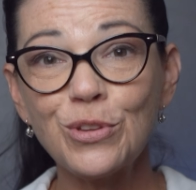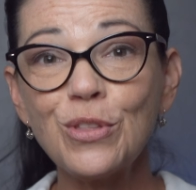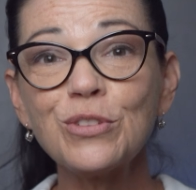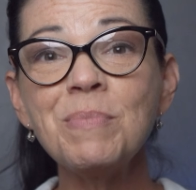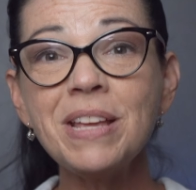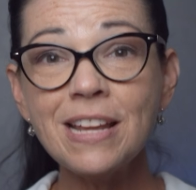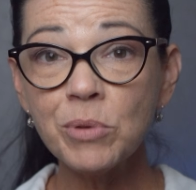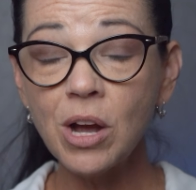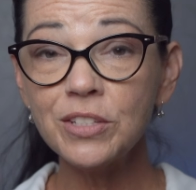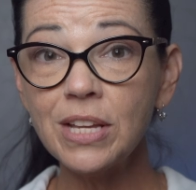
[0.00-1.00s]
So those
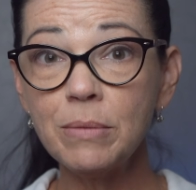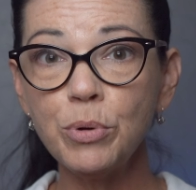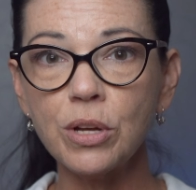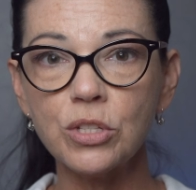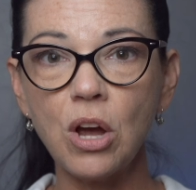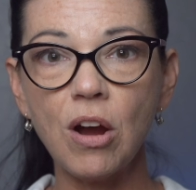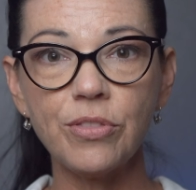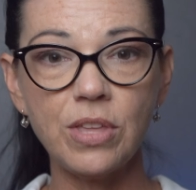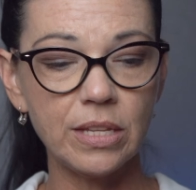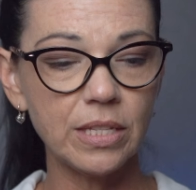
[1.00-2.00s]
medium content books are
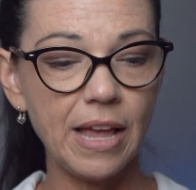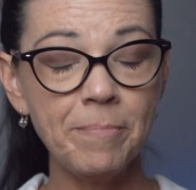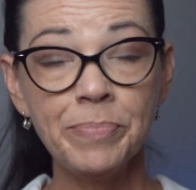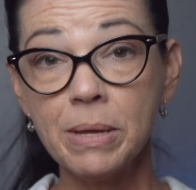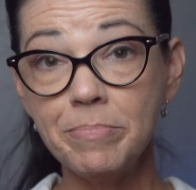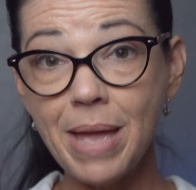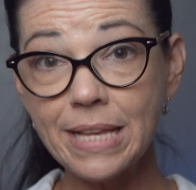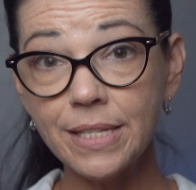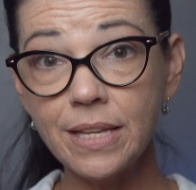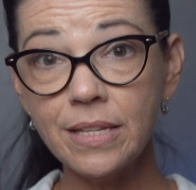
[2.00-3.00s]
things like
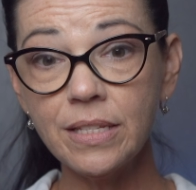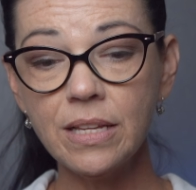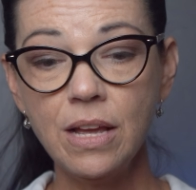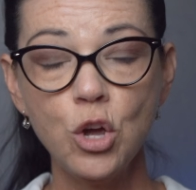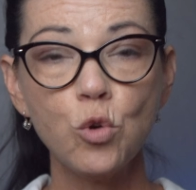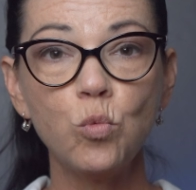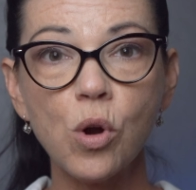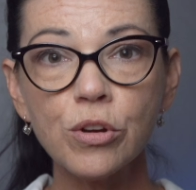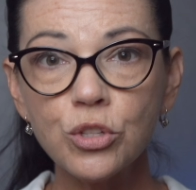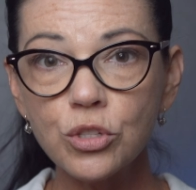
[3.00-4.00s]
mazes,
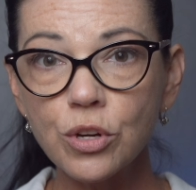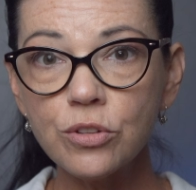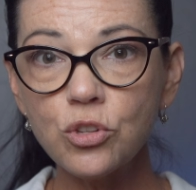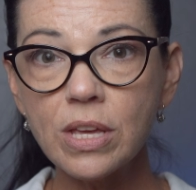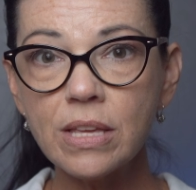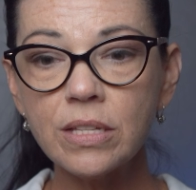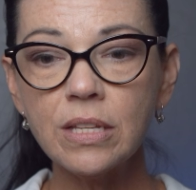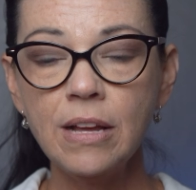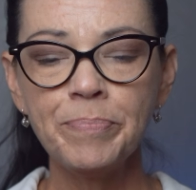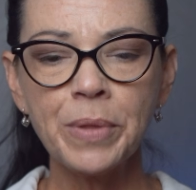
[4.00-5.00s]
word
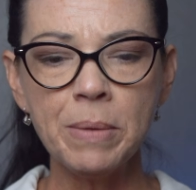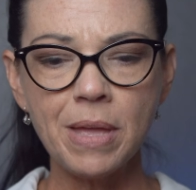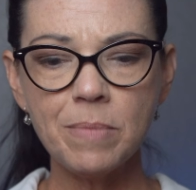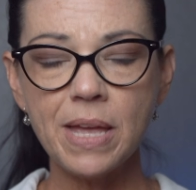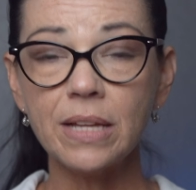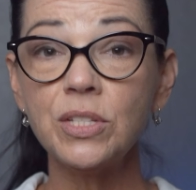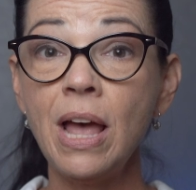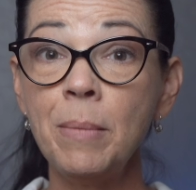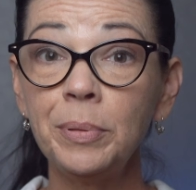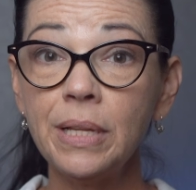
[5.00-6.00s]
searches, maybe a
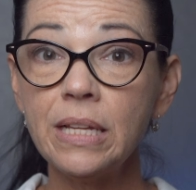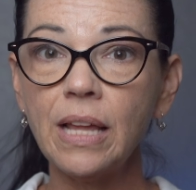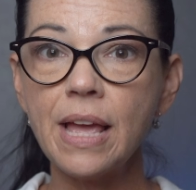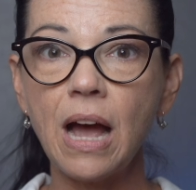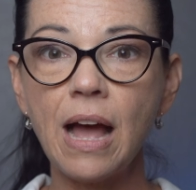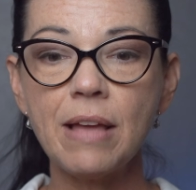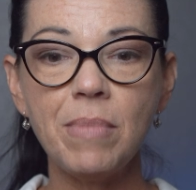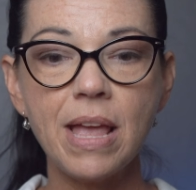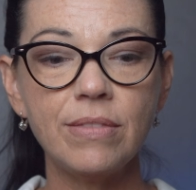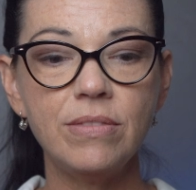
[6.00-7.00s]
template like I
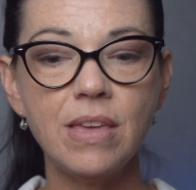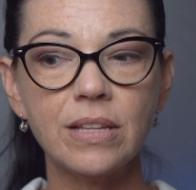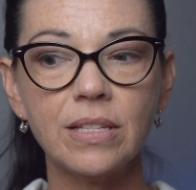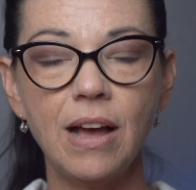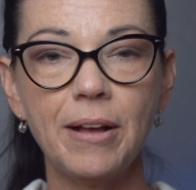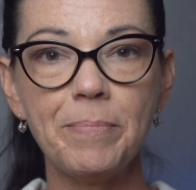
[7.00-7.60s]
made this